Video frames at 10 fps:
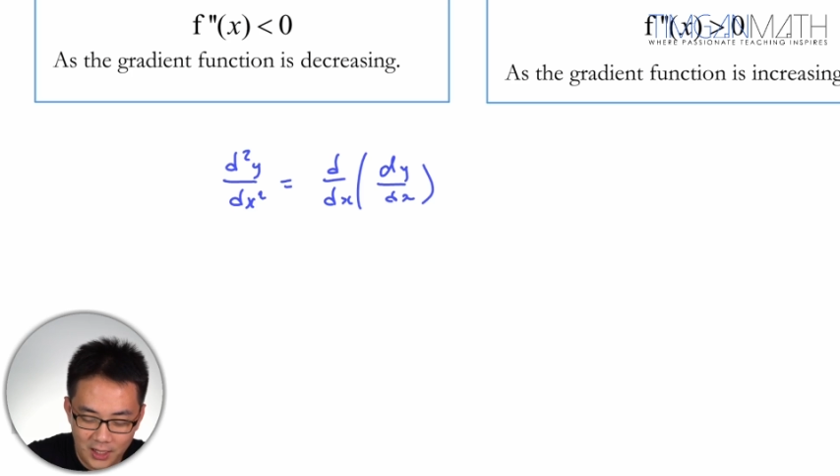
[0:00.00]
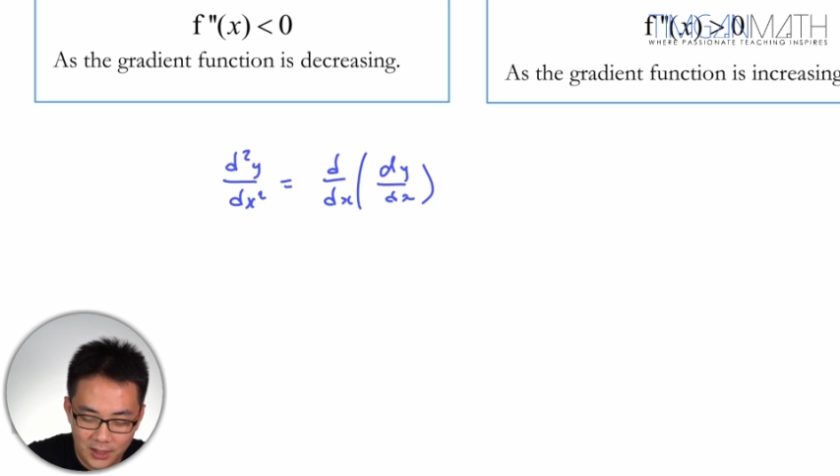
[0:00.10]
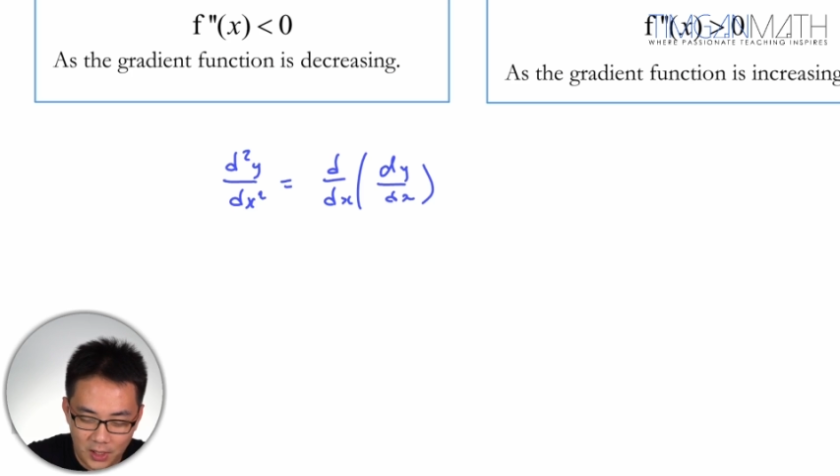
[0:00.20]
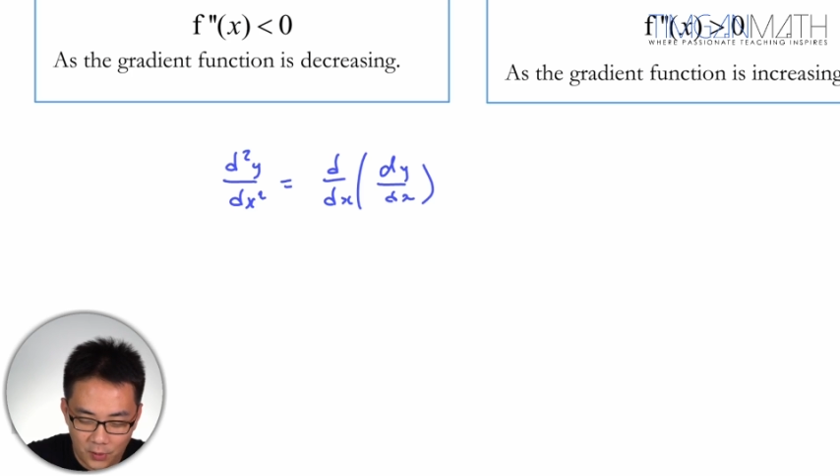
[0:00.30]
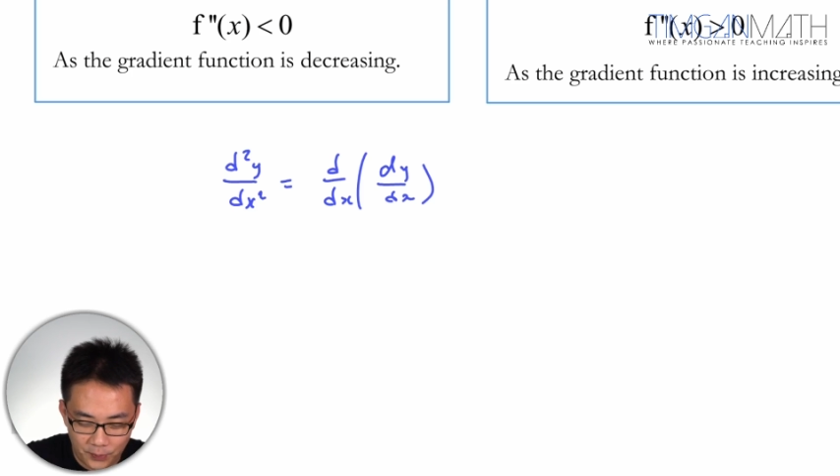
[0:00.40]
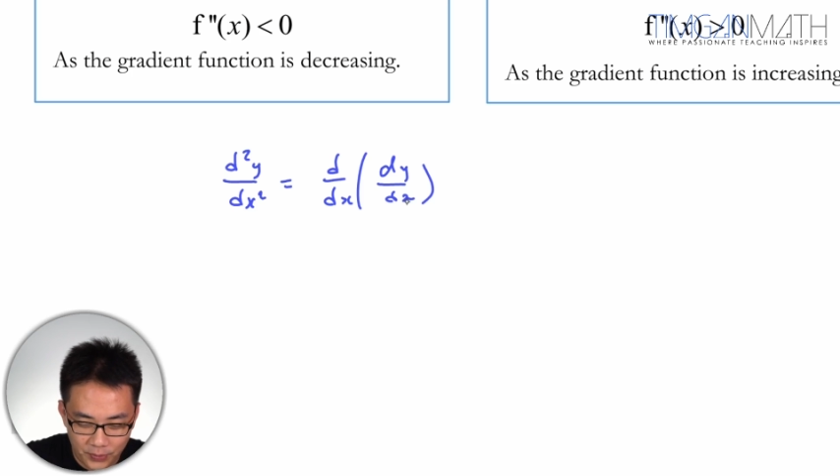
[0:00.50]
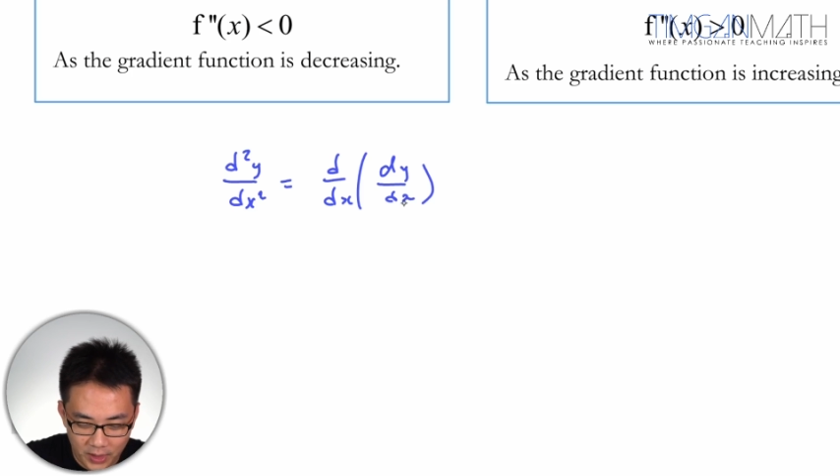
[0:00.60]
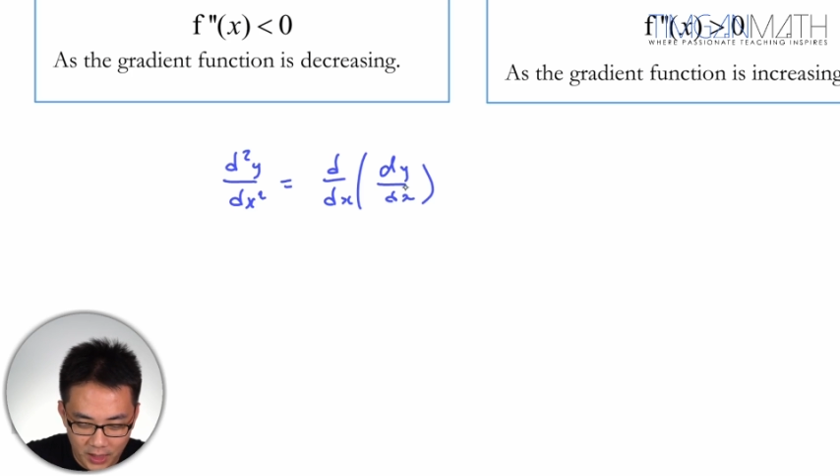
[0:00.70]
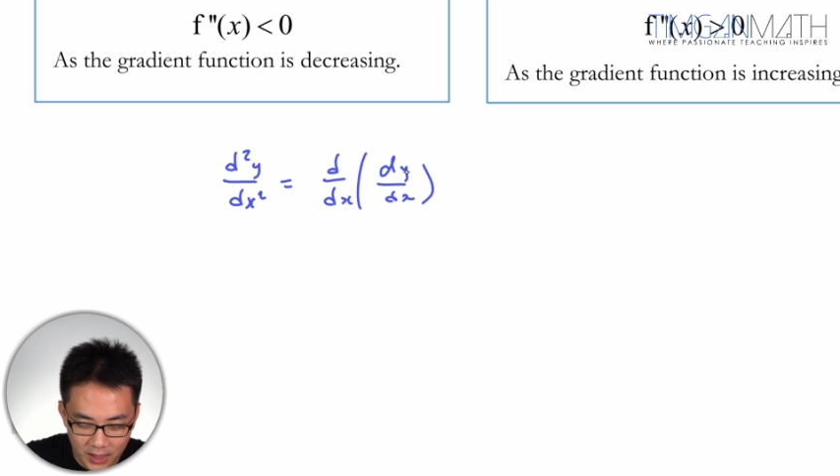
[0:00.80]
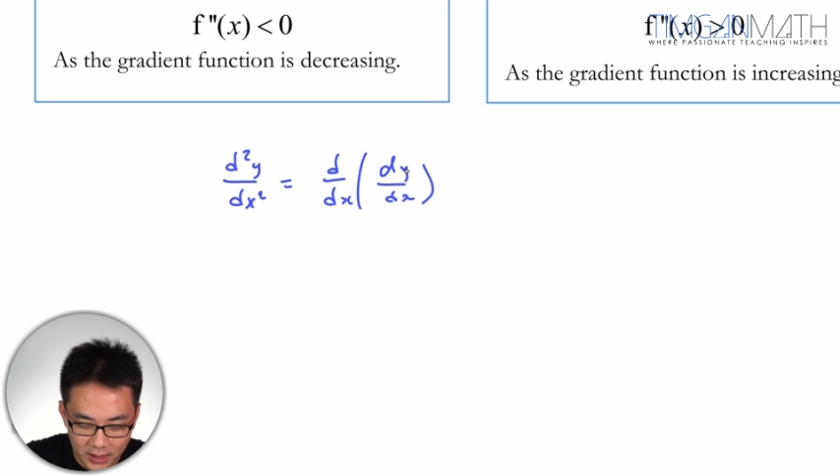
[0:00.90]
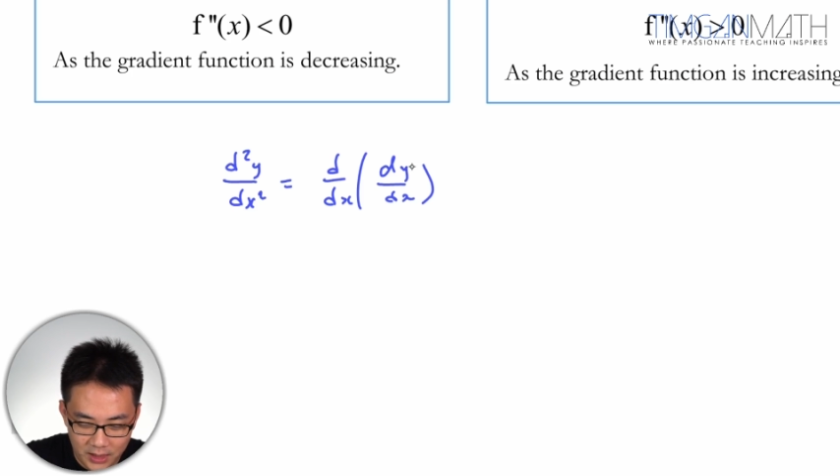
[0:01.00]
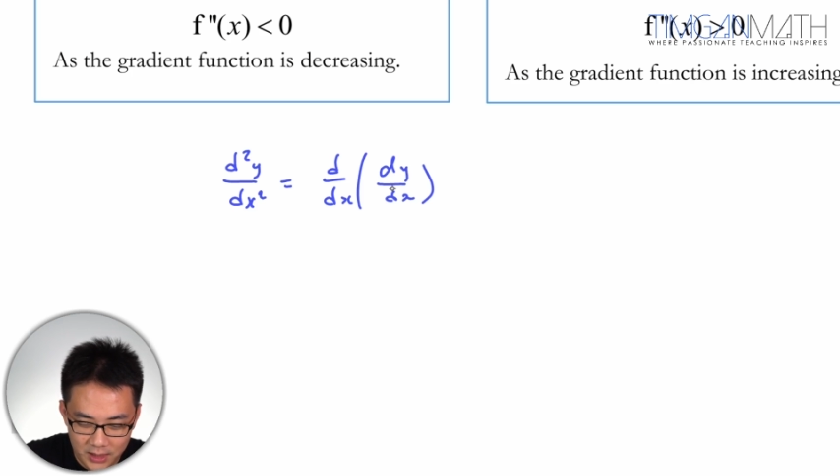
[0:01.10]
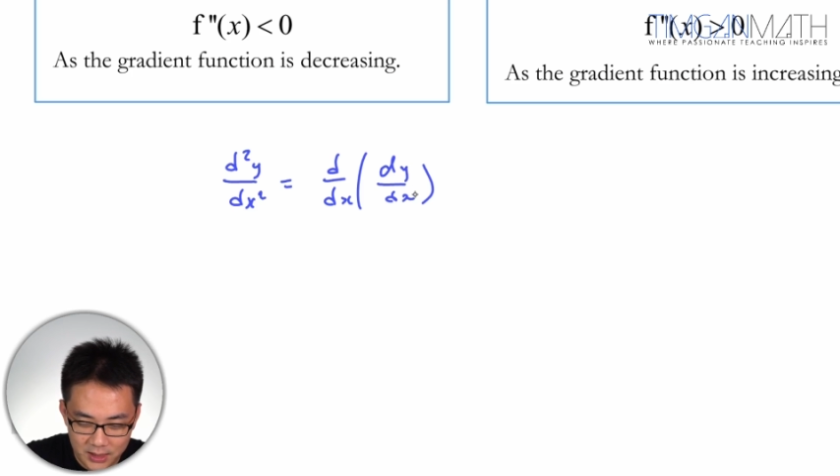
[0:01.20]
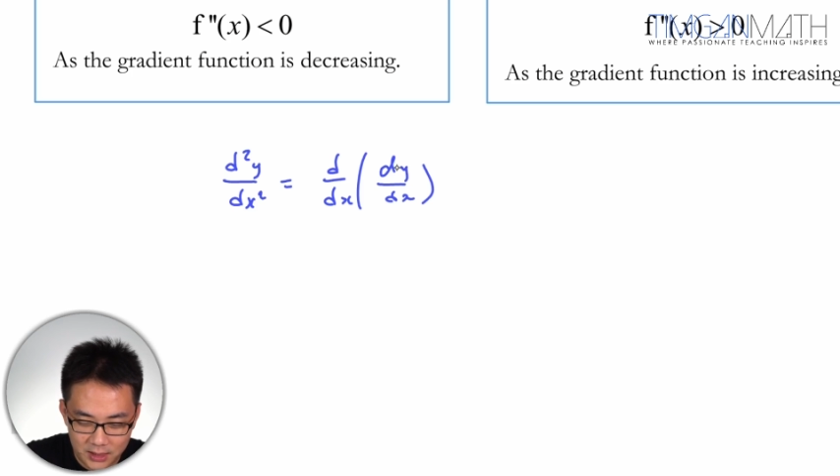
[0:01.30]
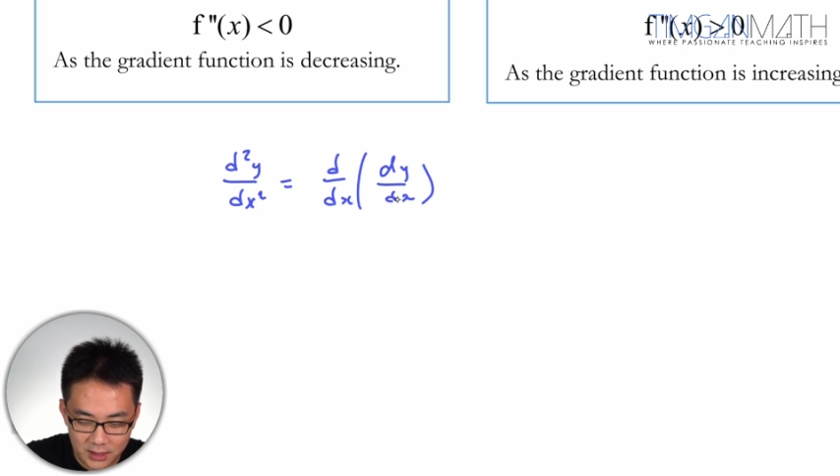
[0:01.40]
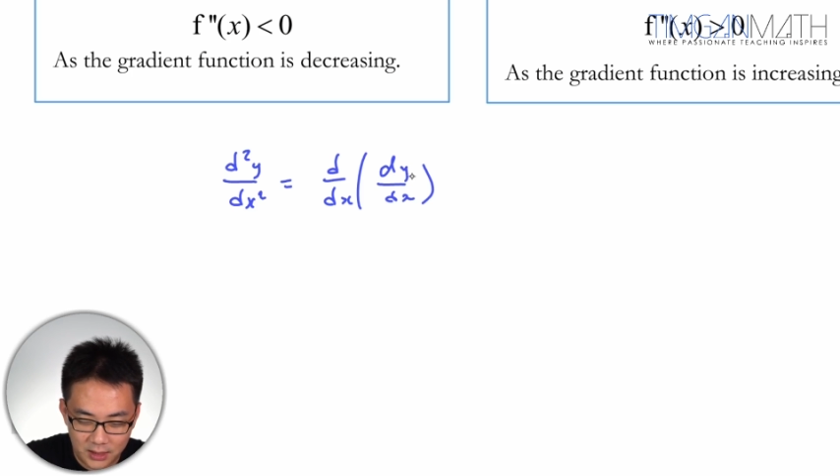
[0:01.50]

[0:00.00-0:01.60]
Now, this